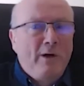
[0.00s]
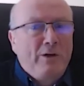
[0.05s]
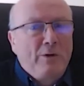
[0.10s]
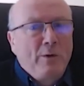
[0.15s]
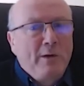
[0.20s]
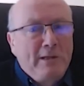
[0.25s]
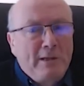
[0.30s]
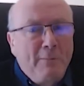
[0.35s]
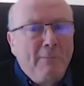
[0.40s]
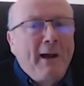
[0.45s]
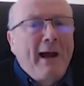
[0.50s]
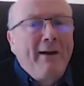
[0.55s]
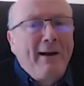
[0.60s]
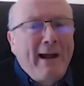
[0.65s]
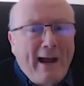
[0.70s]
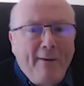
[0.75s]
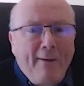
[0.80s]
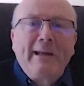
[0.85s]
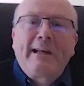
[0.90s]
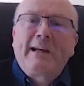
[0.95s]
which was
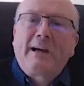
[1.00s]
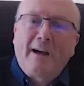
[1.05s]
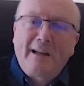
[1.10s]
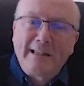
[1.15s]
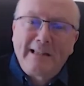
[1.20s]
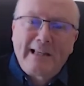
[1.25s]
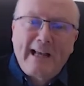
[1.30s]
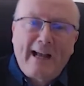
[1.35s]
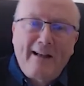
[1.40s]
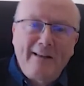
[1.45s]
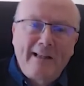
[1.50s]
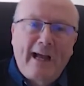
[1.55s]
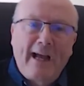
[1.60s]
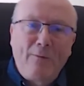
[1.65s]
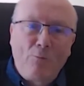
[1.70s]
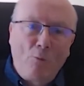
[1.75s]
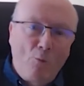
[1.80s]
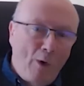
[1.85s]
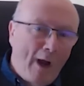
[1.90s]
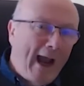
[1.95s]
about how it cuts out
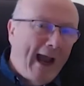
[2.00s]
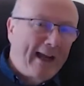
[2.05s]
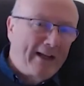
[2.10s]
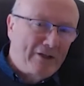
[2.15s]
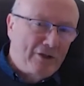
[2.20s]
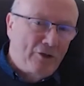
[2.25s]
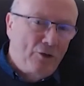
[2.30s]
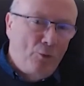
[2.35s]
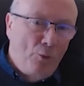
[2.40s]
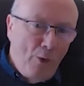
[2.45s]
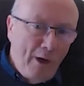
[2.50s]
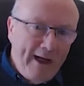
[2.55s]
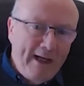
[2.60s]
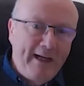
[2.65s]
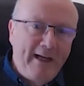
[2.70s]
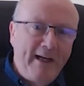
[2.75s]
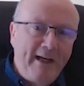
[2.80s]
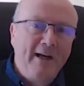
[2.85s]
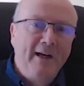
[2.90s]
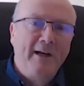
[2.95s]
that extra
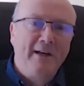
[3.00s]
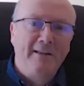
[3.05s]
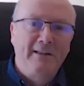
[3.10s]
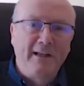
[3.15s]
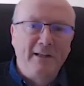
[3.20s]
week